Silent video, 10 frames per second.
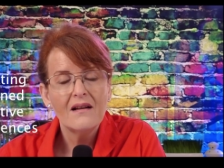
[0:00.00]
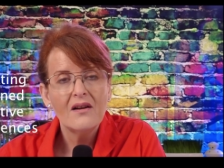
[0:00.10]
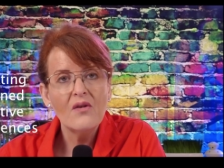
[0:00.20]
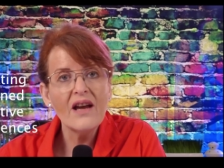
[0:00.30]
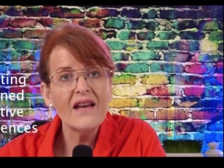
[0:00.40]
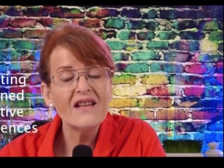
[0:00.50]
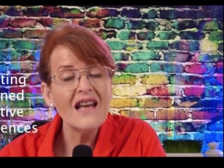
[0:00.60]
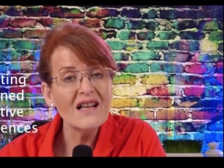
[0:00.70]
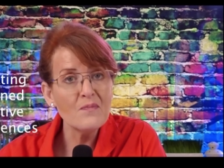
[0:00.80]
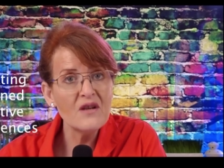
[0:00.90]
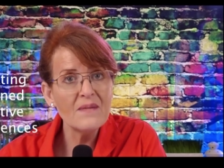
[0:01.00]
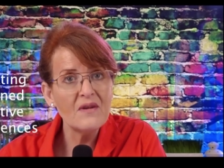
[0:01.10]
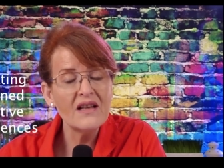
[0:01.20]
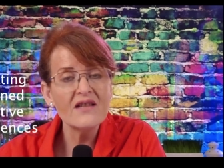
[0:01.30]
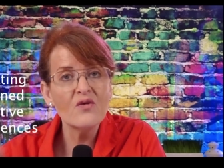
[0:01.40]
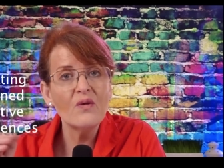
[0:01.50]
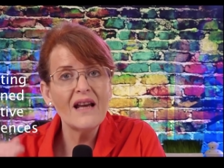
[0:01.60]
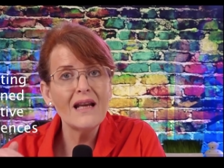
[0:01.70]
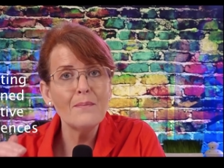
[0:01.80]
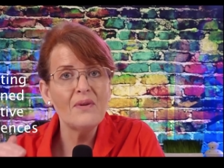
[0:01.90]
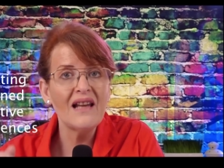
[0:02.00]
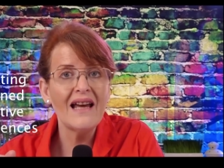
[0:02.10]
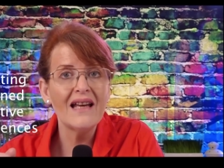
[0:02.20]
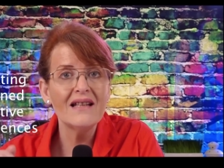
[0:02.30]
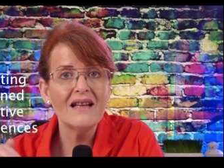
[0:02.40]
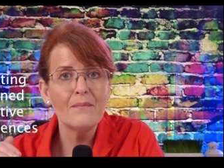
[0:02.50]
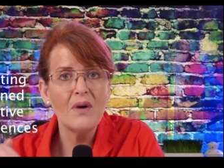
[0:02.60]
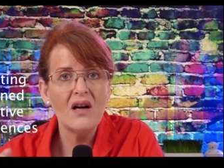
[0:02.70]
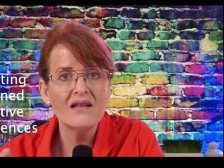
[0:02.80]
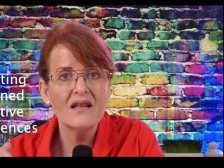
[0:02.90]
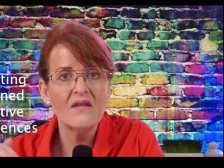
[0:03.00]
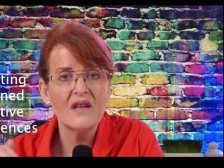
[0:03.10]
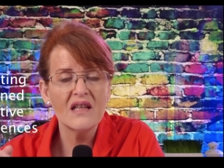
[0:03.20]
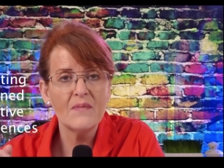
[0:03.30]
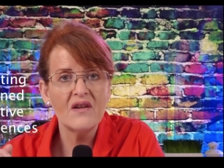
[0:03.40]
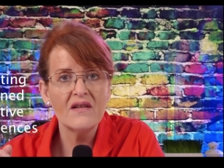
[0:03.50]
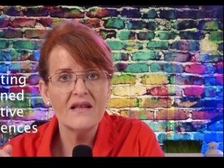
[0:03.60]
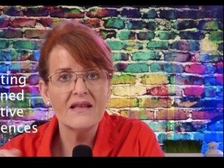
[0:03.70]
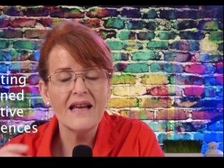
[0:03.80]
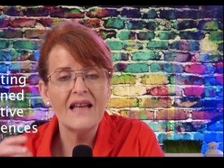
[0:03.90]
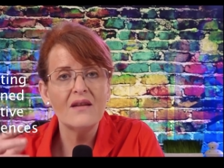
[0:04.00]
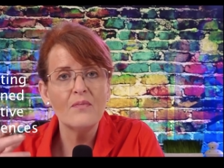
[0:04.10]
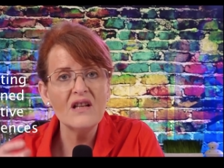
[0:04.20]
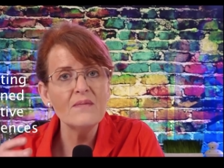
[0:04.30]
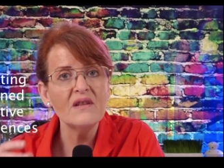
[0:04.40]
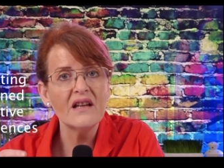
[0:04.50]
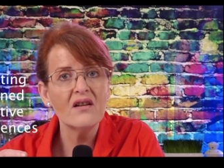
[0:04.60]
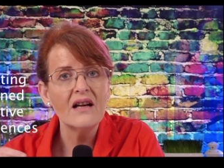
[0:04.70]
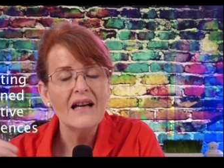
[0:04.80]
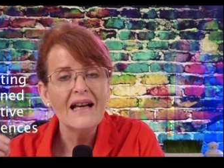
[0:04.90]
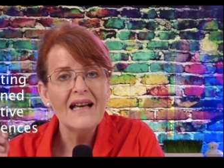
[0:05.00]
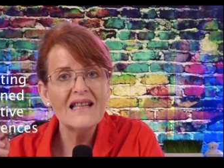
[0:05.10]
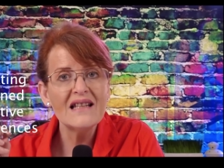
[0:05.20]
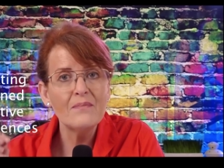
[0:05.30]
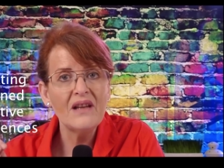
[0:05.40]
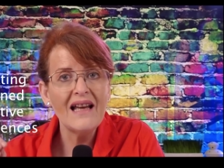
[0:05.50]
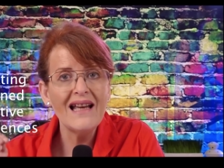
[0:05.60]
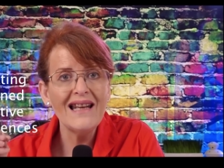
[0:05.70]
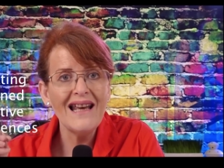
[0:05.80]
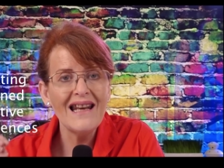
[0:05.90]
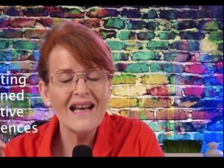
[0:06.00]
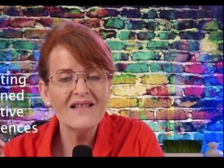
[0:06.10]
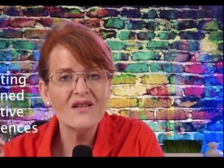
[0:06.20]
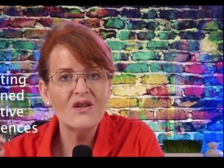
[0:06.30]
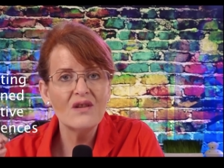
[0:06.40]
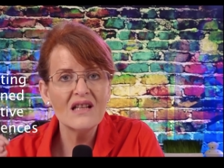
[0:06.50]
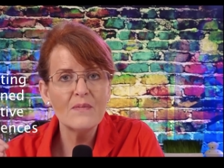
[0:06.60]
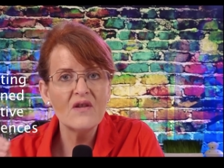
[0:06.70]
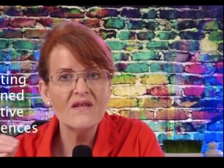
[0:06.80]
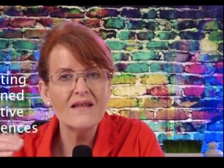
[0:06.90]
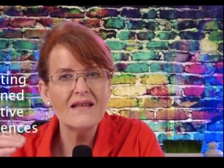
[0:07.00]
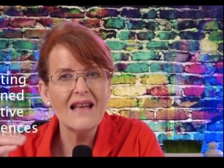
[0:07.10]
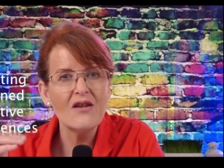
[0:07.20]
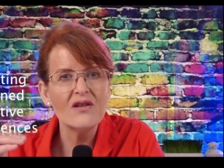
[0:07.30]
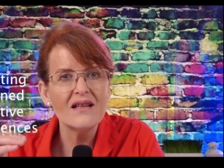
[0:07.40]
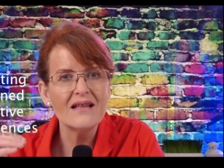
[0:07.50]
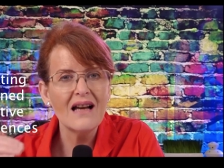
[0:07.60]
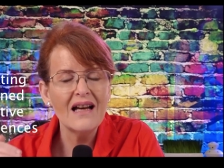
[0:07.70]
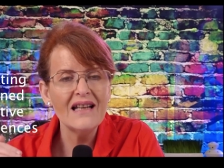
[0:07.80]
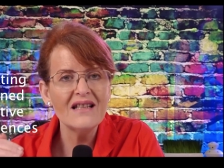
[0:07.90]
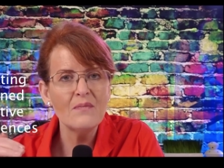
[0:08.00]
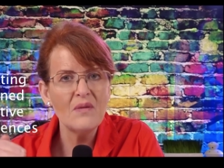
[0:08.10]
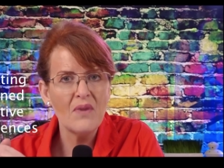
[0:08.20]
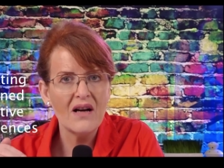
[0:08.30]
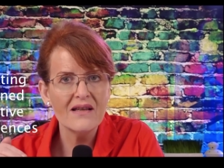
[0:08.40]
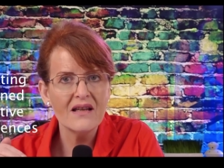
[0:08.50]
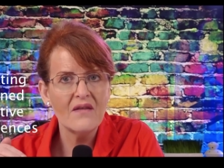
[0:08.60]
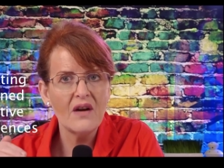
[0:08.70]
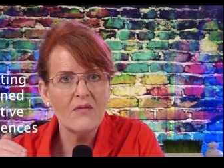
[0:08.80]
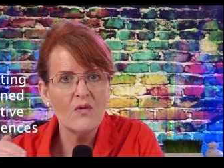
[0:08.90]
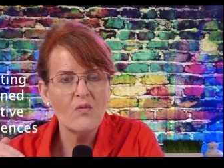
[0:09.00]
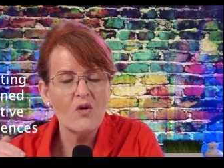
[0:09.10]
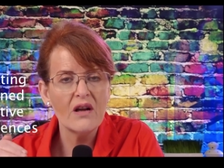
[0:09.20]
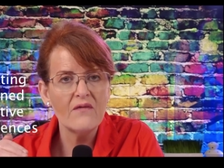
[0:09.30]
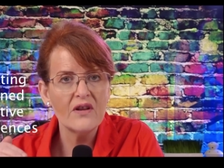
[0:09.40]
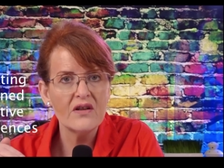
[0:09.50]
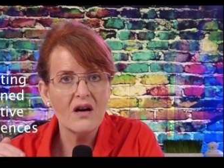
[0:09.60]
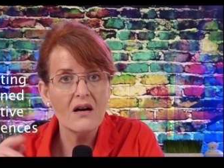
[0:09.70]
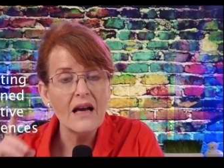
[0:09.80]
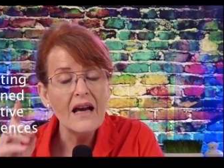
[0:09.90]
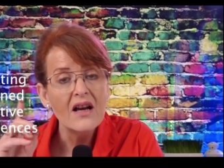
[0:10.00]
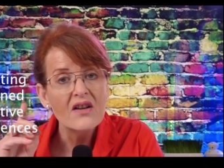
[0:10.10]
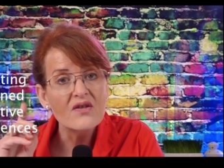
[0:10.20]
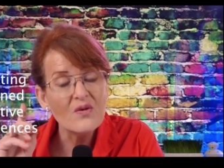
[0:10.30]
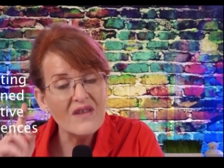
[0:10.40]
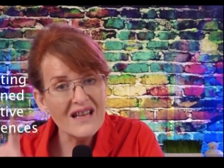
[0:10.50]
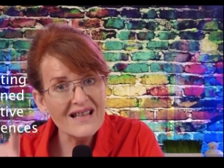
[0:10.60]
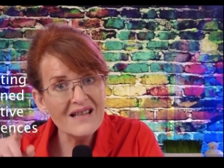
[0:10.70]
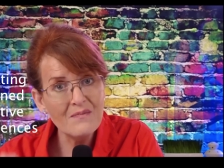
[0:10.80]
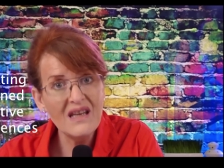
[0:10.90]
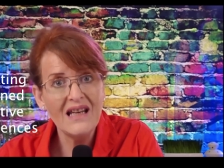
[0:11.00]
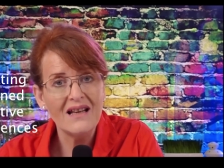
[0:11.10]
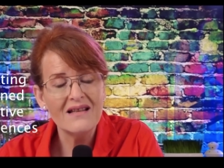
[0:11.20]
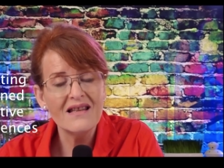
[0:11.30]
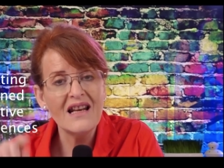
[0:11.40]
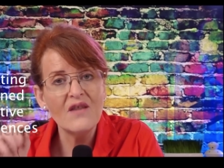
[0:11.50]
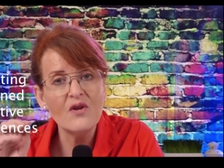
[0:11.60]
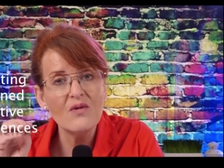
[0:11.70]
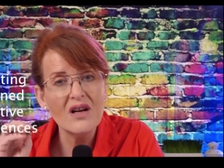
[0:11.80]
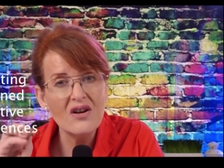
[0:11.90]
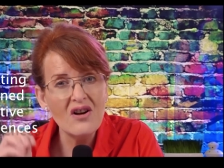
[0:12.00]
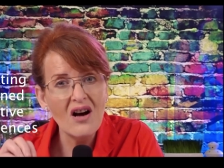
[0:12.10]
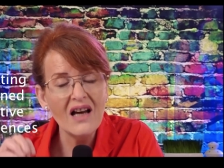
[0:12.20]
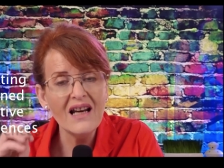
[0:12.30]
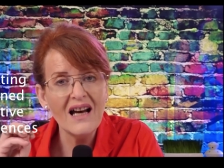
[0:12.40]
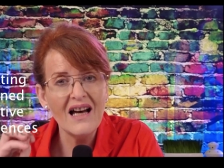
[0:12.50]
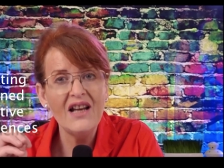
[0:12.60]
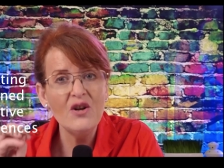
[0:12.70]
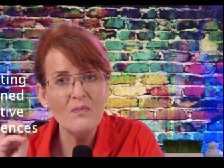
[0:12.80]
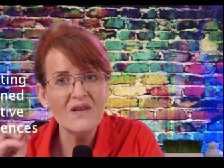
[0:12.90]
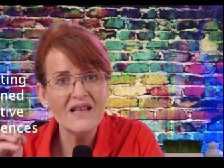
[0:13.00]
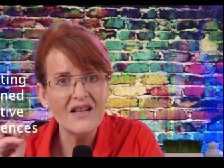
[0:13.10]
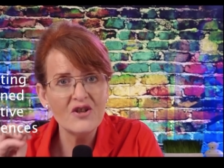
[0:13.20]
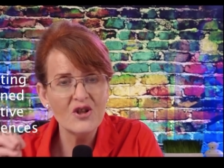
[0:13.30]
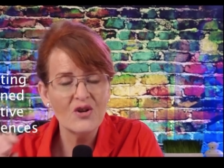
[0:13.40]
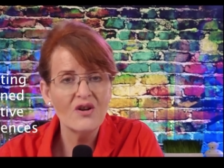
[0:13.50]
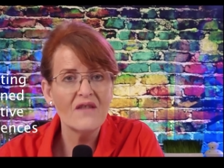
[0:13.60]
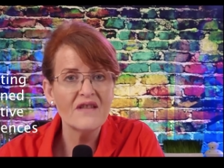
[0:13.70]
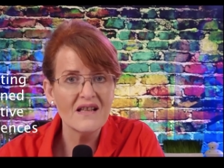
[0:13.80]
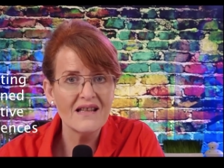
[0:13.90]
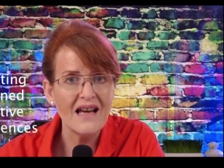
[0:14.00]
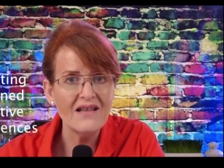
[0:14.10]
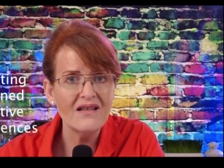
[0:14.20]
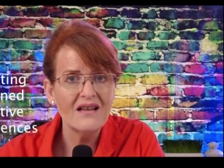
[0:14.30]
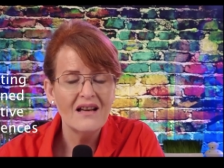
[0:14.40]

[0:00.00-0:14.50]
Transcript: Okay, the next principle is creating planned positive experiences. And the principle here is to plan and execute experiences that are designed to be positive and rewarding for the dog. So this means that if you are not 100% sure of success,